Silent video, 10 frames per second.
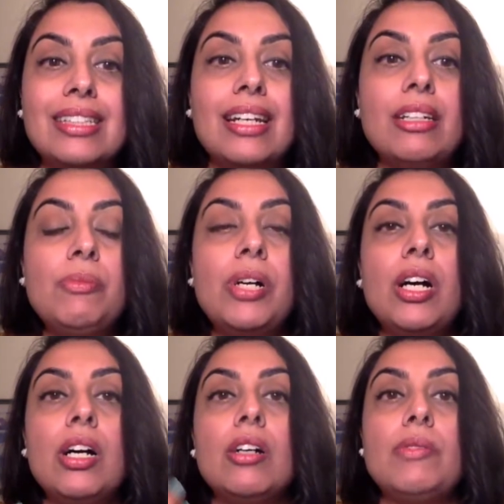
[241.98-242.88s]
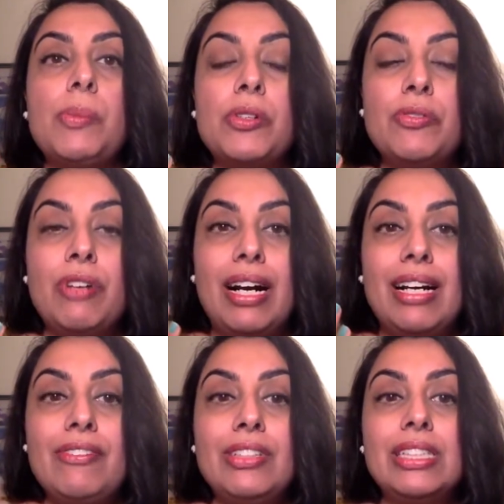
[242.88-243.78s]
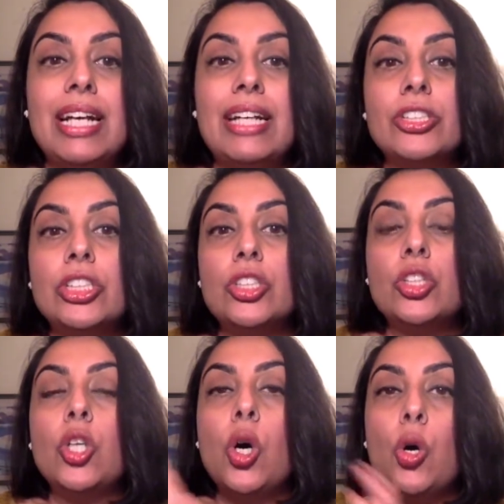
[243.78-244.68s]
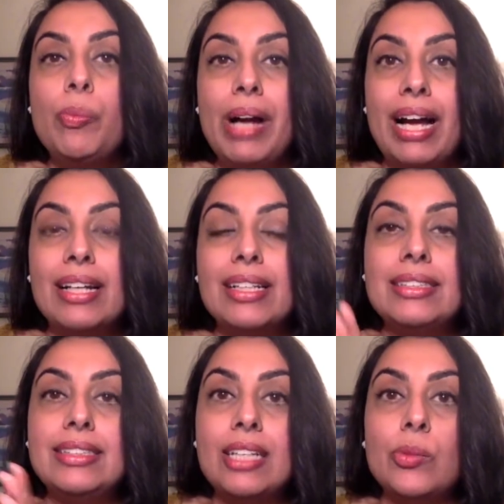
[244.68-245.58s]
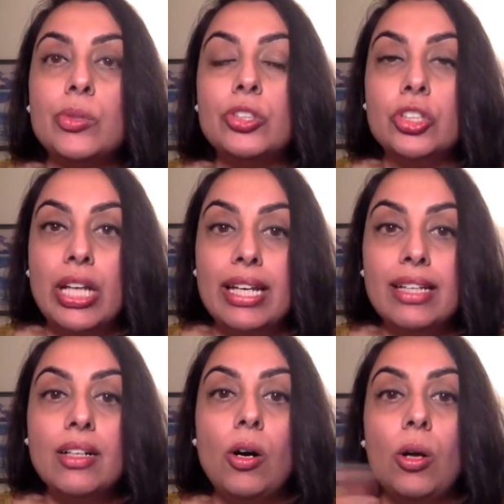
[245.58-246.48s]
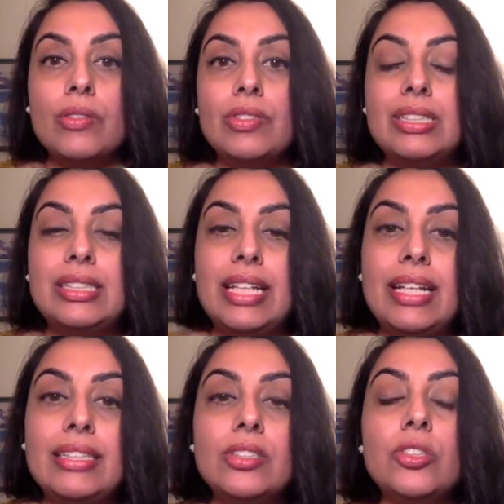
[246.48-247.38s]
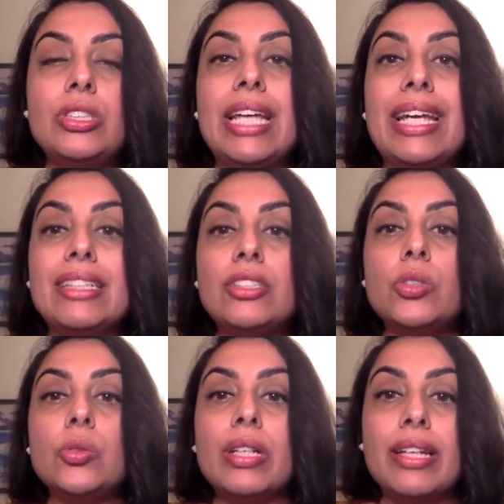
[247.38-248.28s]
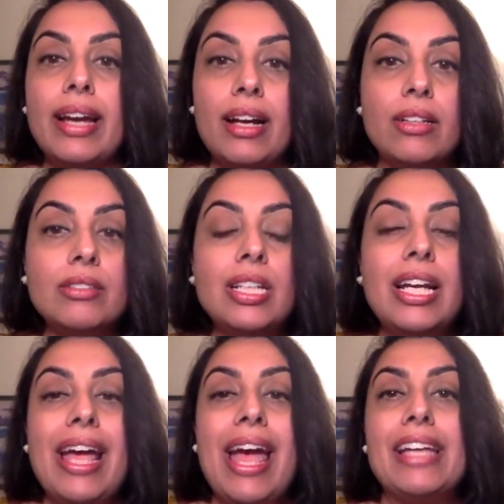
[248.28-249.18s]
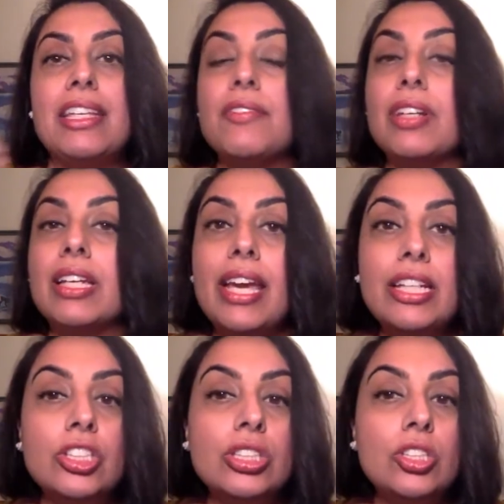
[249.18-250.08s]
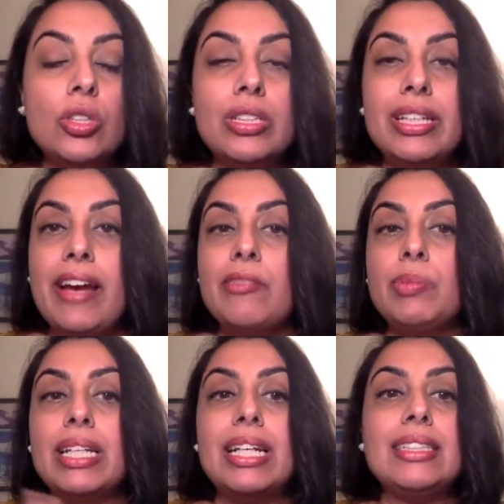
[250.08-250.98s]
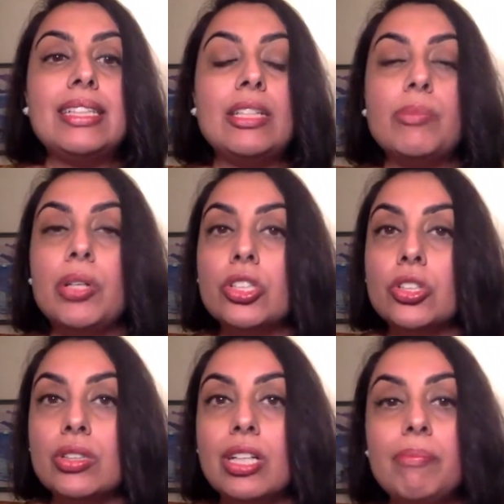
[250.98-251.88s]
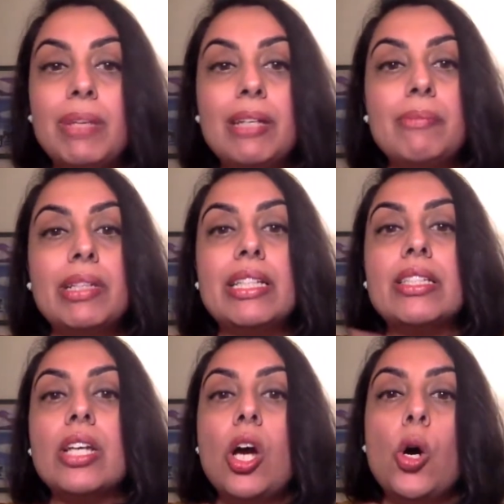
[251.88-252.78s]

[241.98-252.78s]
step, number 5, is actually to go back and double check all of the dates to take into account any vacations you already have planned, any personal commitments